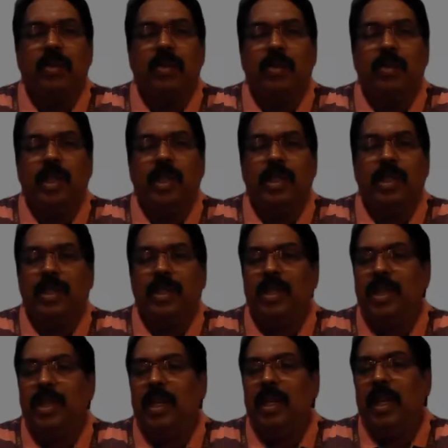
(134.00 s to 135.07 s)
So that's
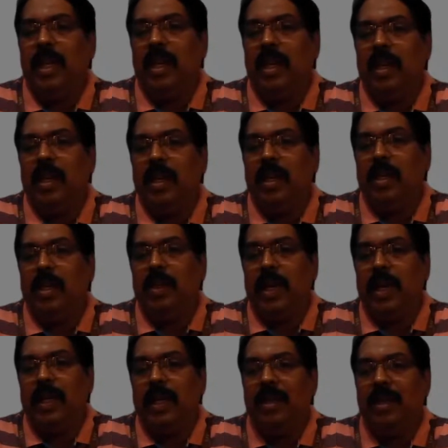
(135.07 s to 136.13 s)
essentially, uh,
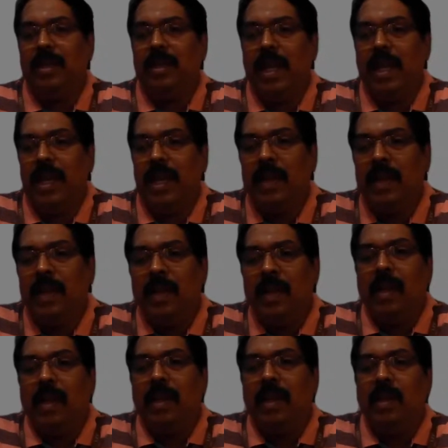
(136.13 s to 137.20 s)
you rightly said,
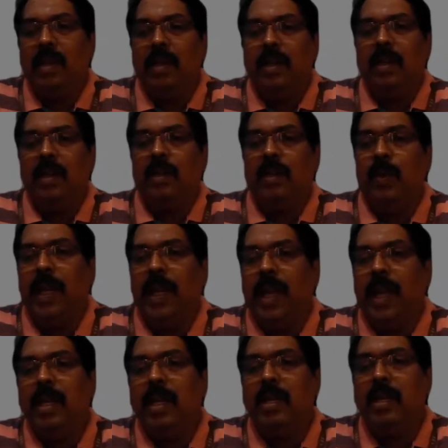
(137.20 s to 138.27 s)
uh,
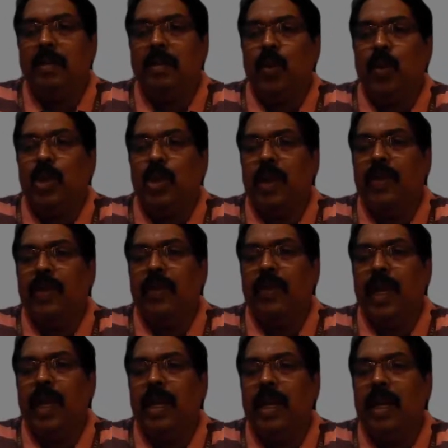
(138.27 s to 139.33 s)
looking at the motion of your
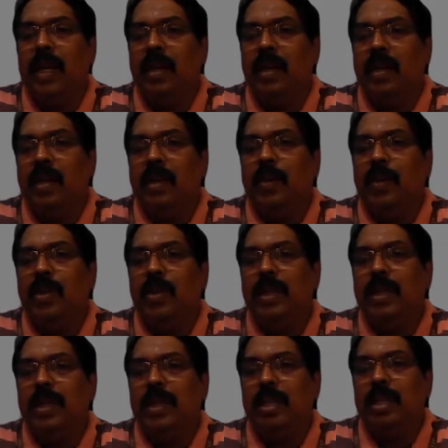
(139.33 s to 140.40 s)
vehicle
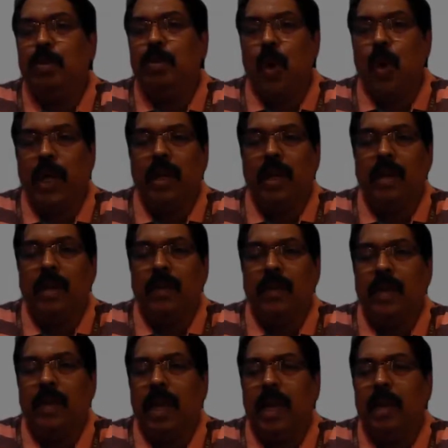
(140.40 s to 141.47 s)
using such
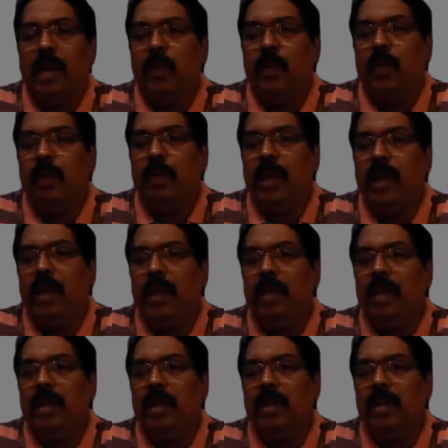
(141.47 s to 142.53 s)
model can be
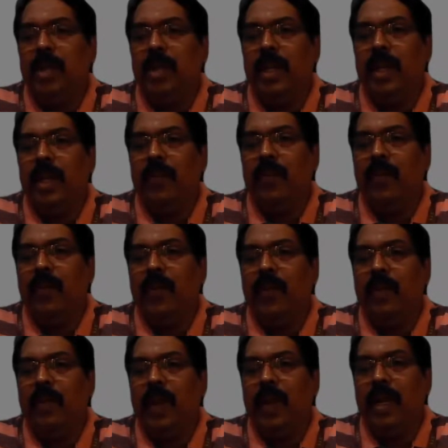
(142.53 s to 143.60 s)
uh, a study of
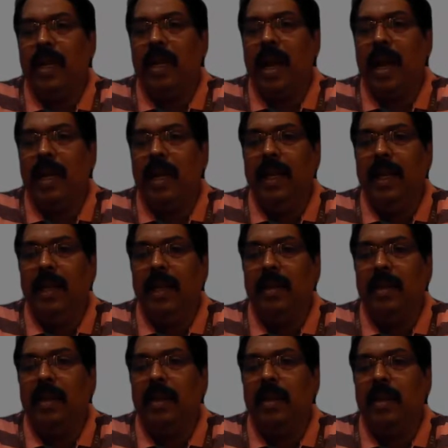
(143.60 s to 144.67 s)
uh, vehicle
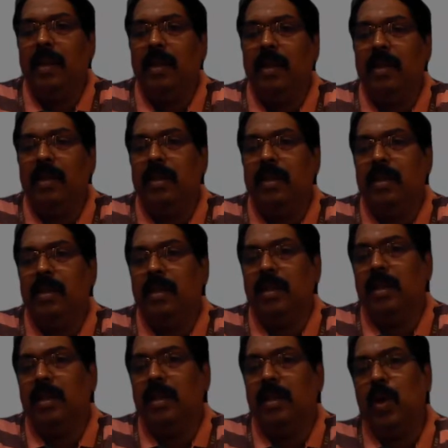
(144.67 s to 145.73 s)
handling uh,
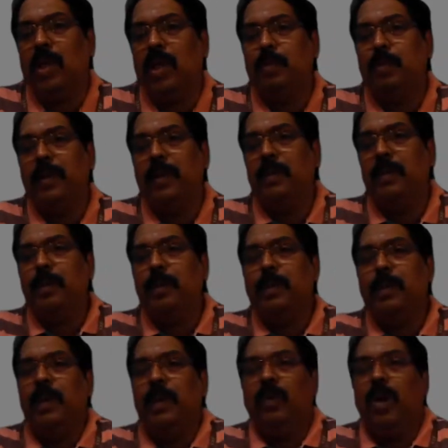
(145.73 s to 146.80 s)
in, in broader
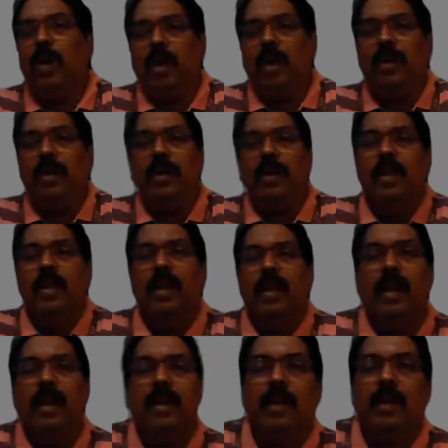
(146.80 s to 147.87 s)
perspective called
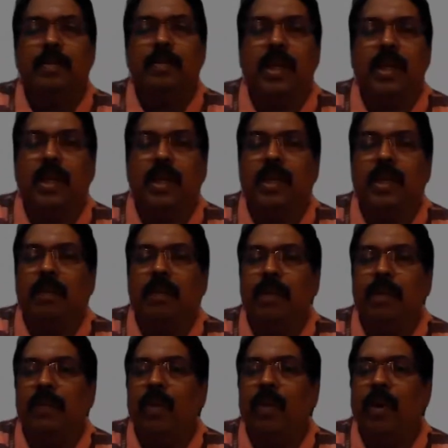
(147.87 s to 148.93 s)
uh, comes under the
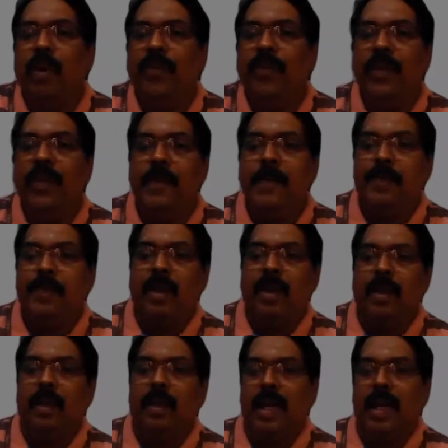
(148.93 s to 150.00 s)
purview of
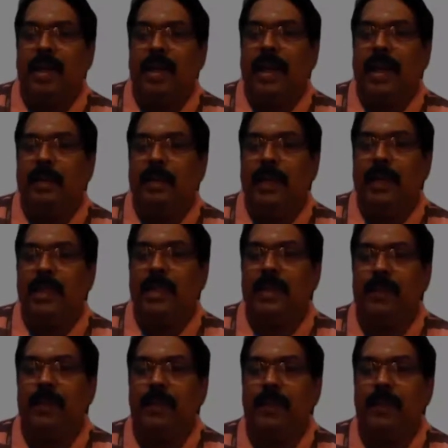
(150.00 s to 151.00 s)
lateral dynamics.